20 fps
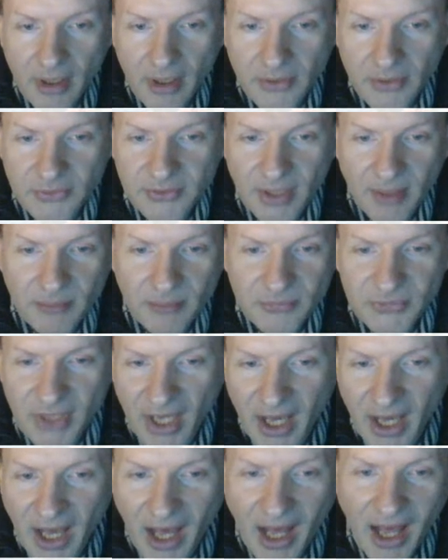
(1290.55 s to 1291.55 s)

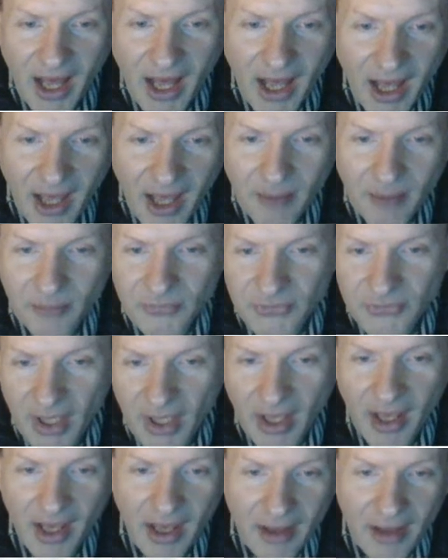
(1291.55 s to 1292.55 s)
Sometimes
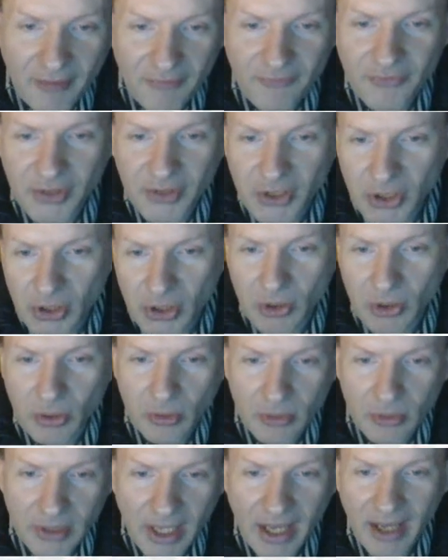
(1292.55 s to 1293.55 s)
I
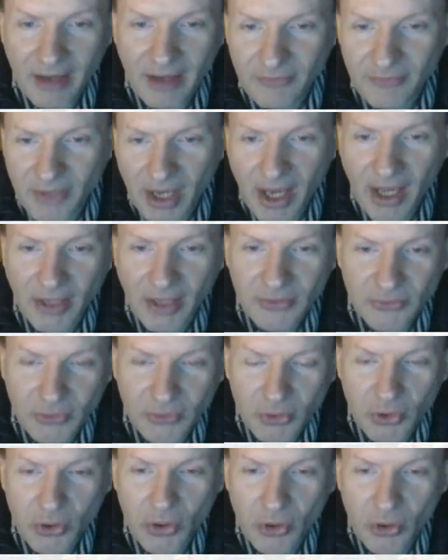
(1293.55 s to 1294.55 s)
feel I've got
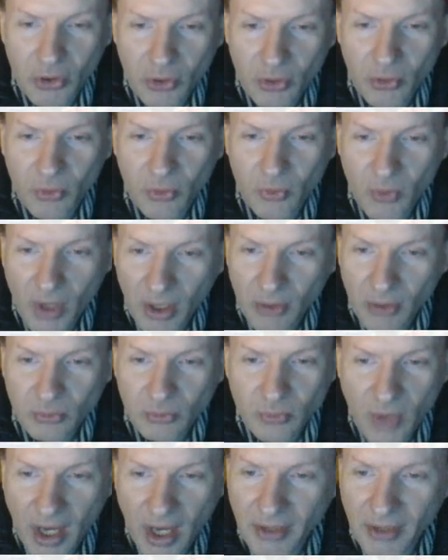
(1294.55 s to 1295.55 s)
to
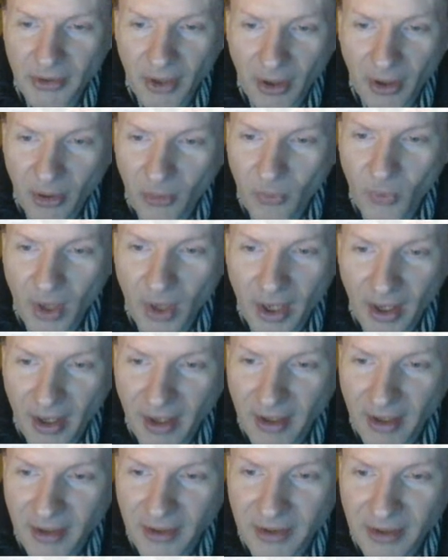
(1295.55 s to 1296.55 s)
run
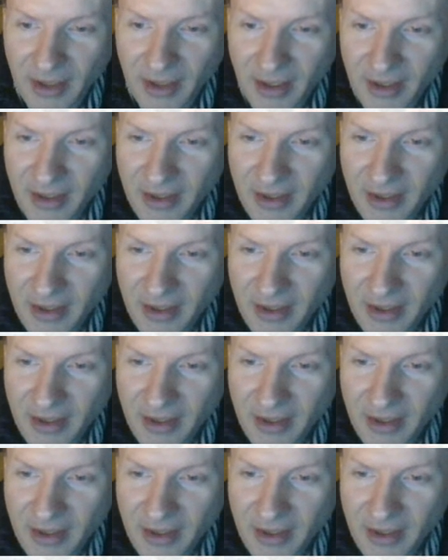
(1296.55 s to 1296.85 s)
away.